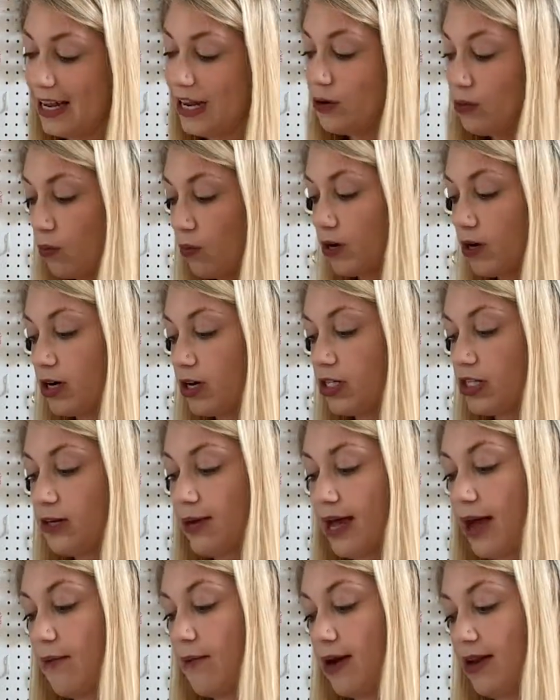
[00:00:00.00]
in order to
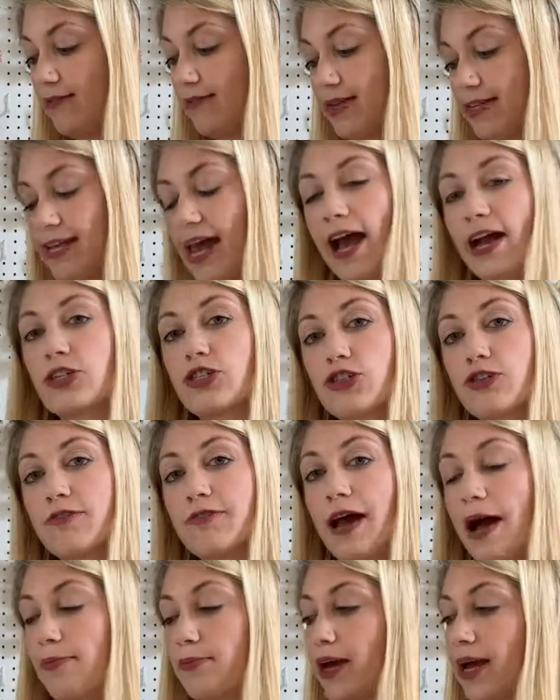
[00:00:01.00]
get rid of this extra
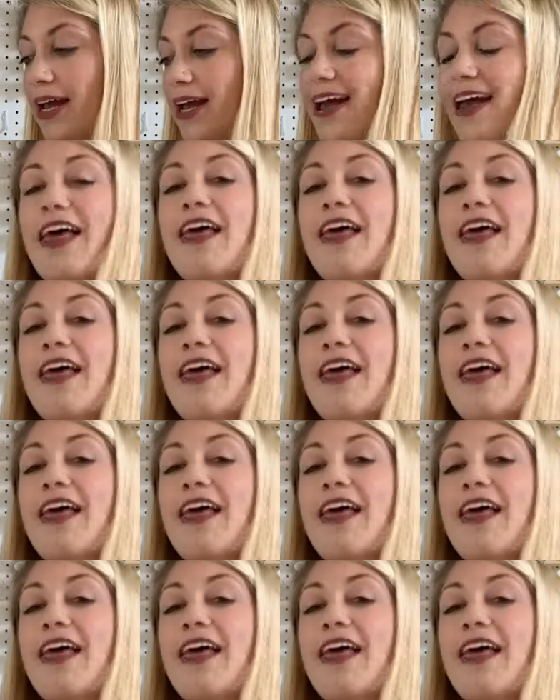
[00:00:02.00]
fabric,